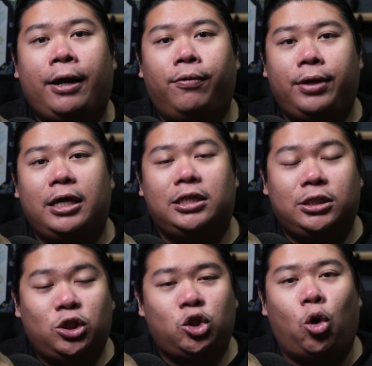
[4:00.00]
now is
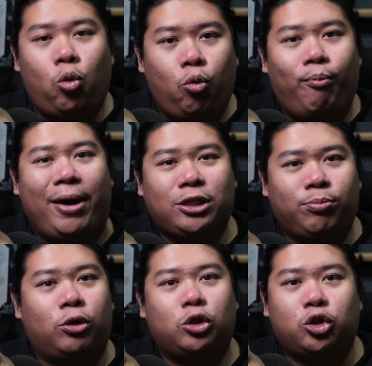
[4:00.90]
so much
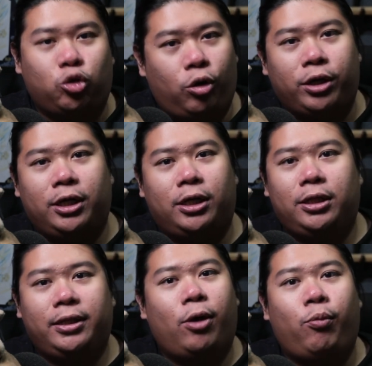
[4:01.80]
more stronger
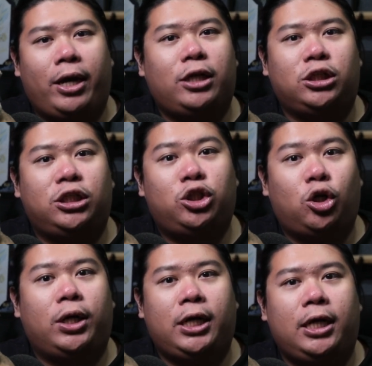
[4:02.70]
than we actually
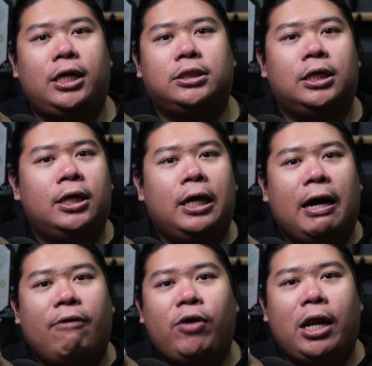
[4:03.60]
thought he is.
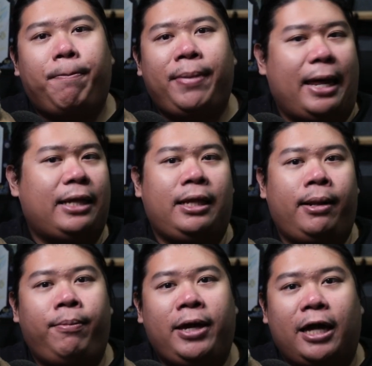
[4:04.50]
I feel like
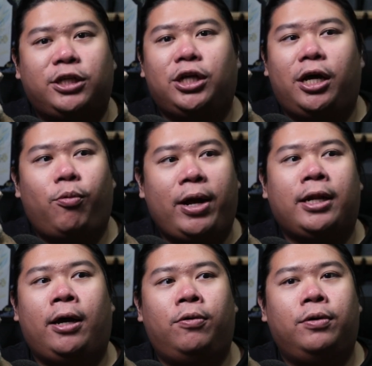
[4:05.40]
Platinum Gotchard right
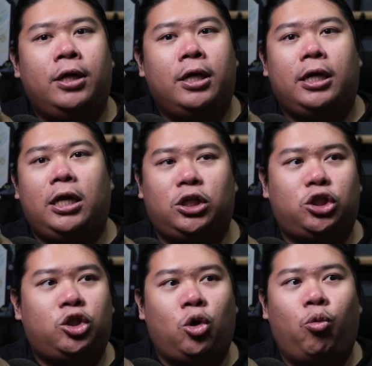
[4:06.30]
now is
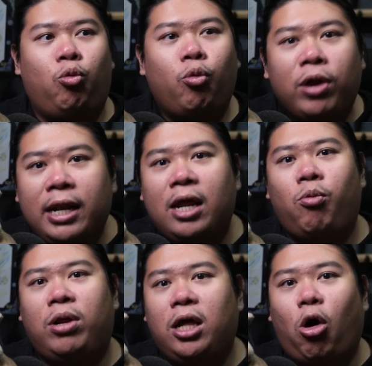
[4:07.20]
still really,
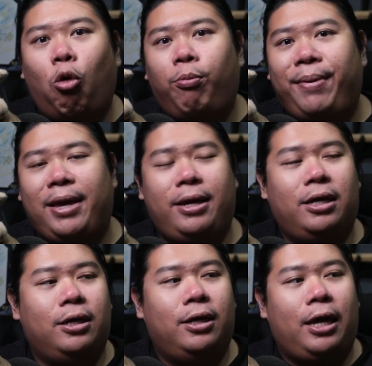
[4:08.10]
really OP,
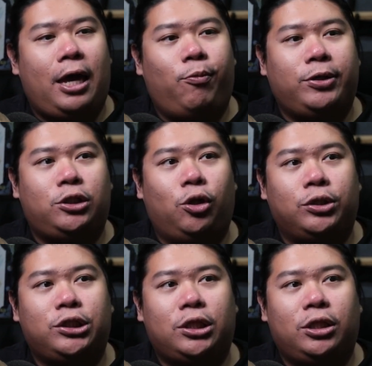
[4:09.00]
and we
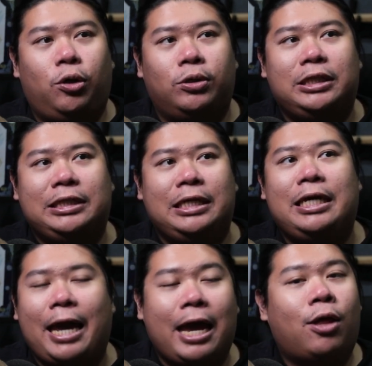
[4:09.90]
don't
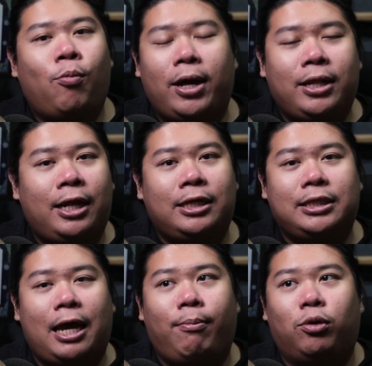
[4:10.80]
see anyone that
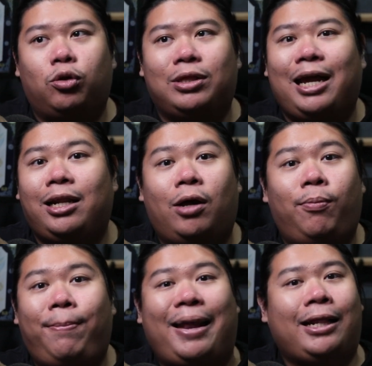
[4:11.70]
is able to take down
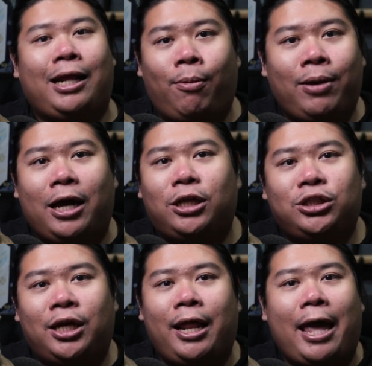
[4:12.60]
Platinum
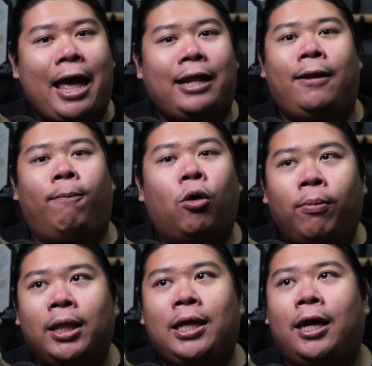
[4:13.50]
Gotchard at the
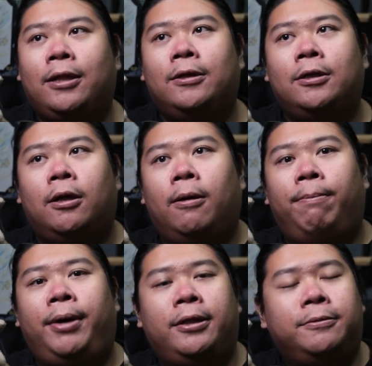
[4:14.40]
moment yet.
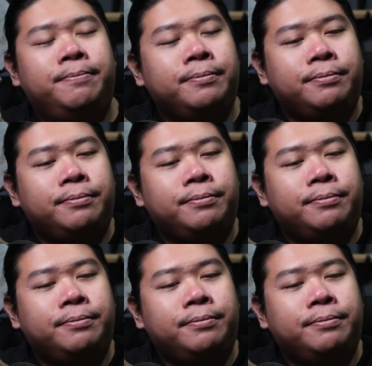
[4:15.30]
But